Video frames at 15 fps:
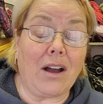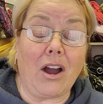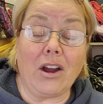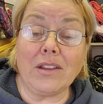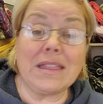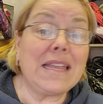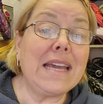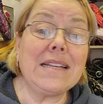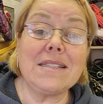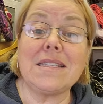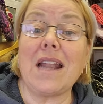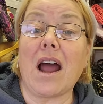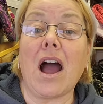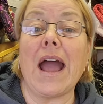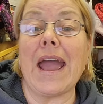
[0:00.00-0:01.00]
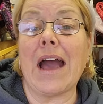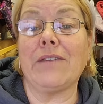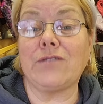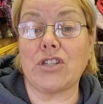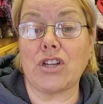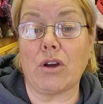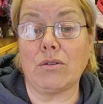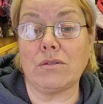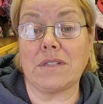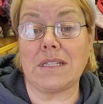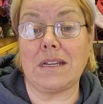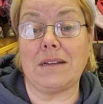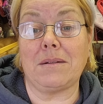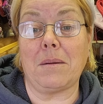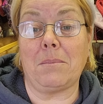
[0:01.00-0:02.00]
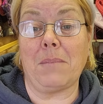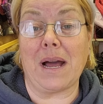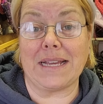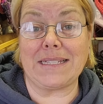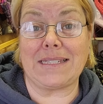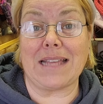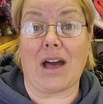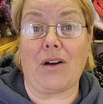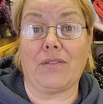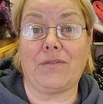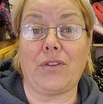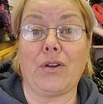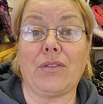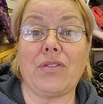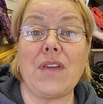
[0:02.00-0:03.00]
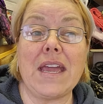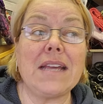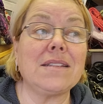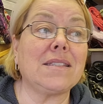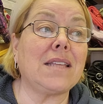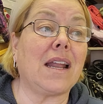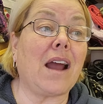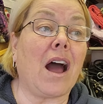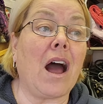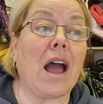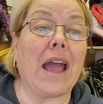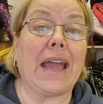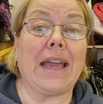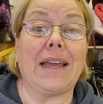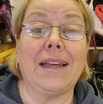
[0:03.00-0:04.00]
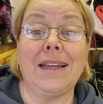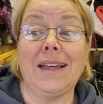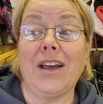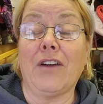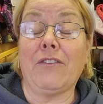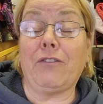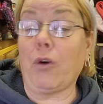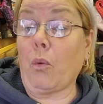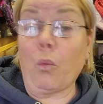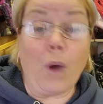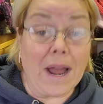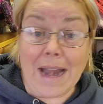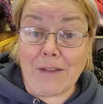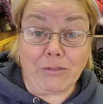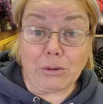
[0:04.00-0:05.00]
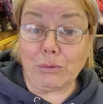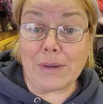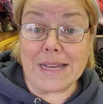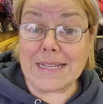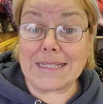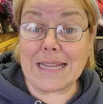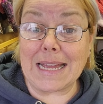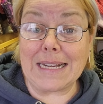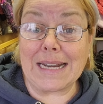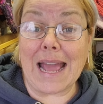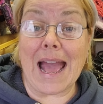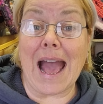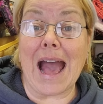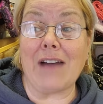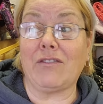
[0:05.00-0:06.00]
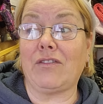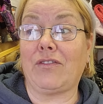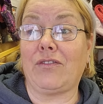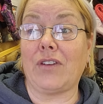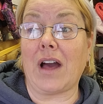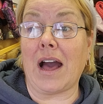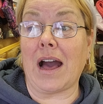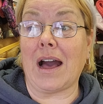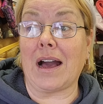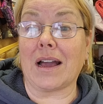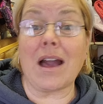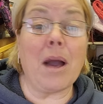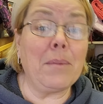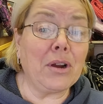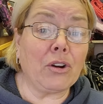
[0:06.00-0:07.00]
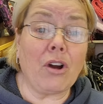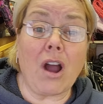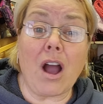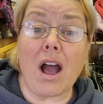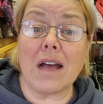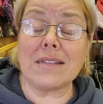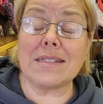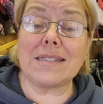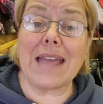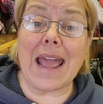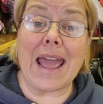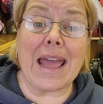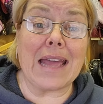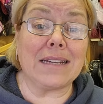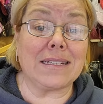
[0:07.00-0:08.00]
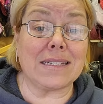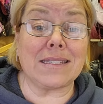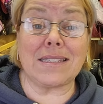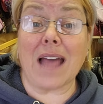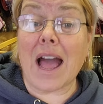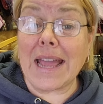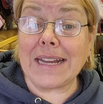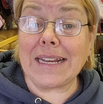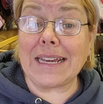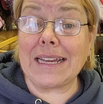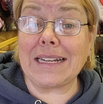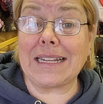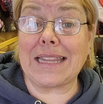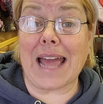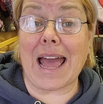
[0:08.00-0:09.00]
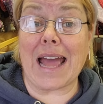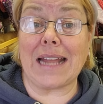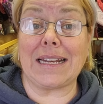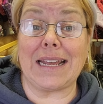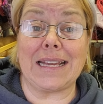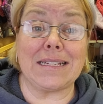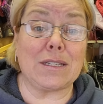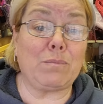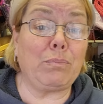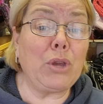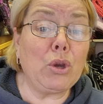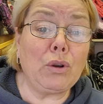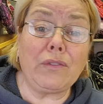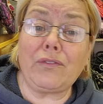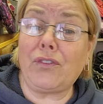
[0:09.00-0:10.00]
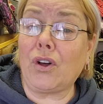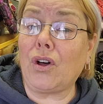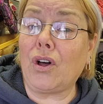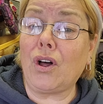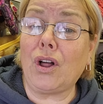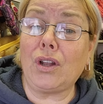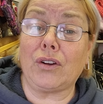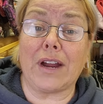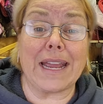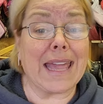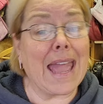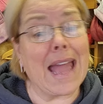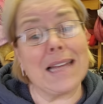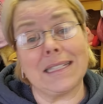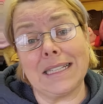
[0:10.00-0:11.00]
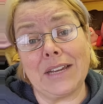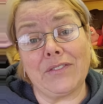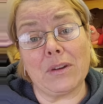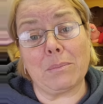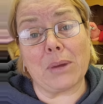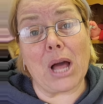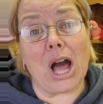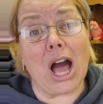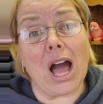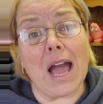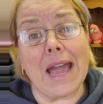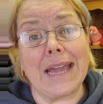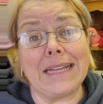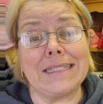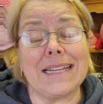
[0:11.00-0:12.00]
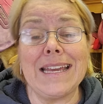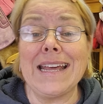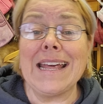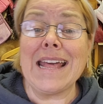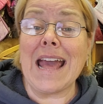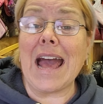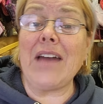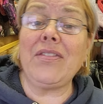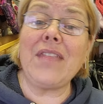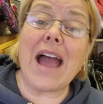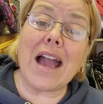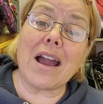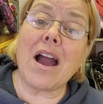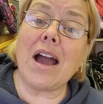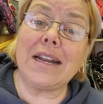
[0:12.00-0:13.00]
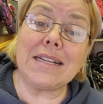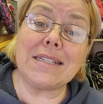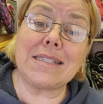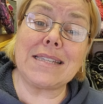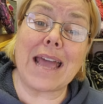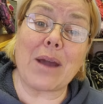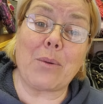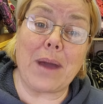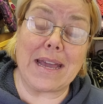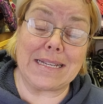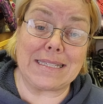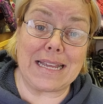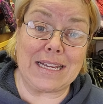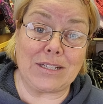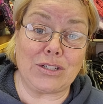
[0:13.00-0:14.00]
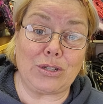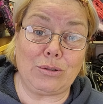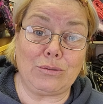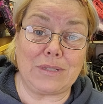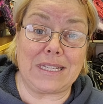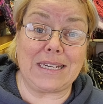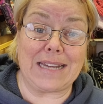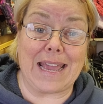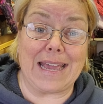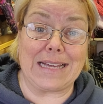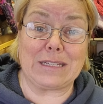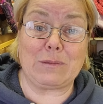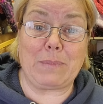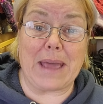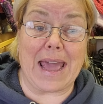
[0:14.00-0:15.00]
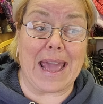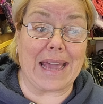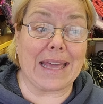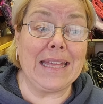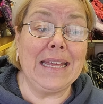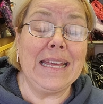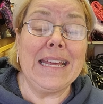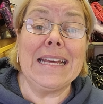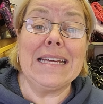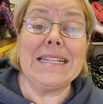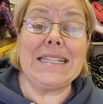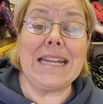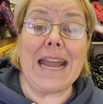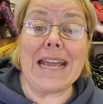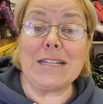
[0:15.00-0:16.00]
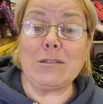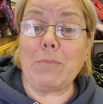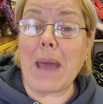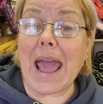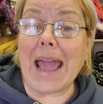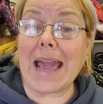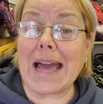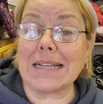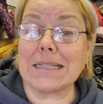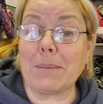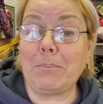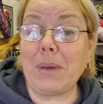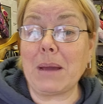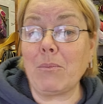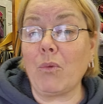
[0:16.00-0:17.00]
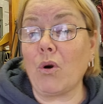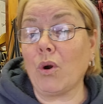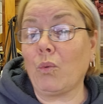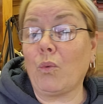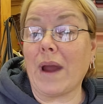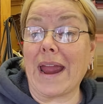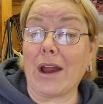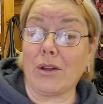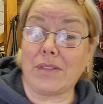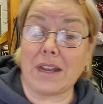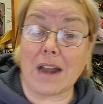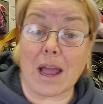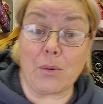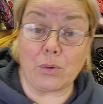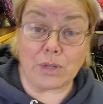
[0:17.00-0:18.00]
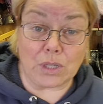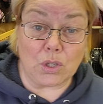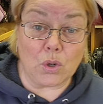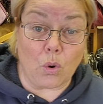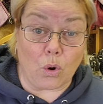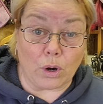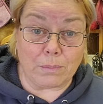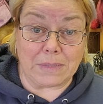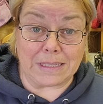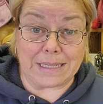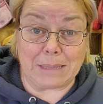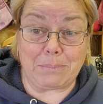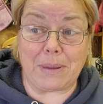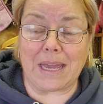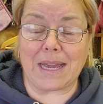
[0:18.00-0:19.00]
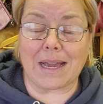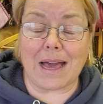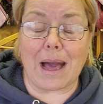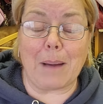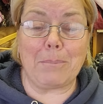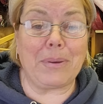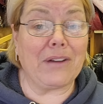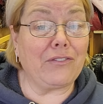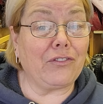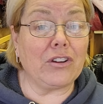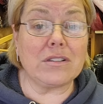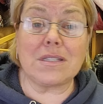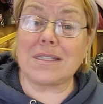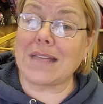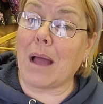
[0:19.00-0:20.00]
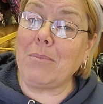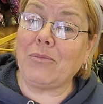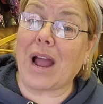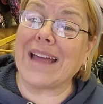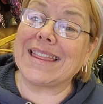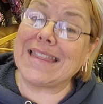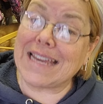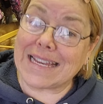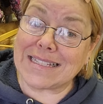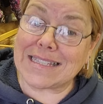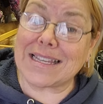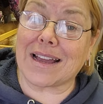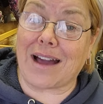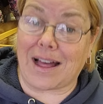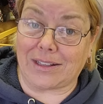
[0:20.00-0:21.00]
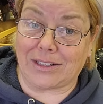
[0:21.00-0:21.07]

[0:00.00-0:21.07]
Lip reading: are things that I have chosen myself. They're things that I, for whatever reason, have come across and decided that it's beautiful or I can't leave it behind. And that kind of segues into today's bag. Today's bag has a bit more wear than I would normally pick up. But for some, I think it is the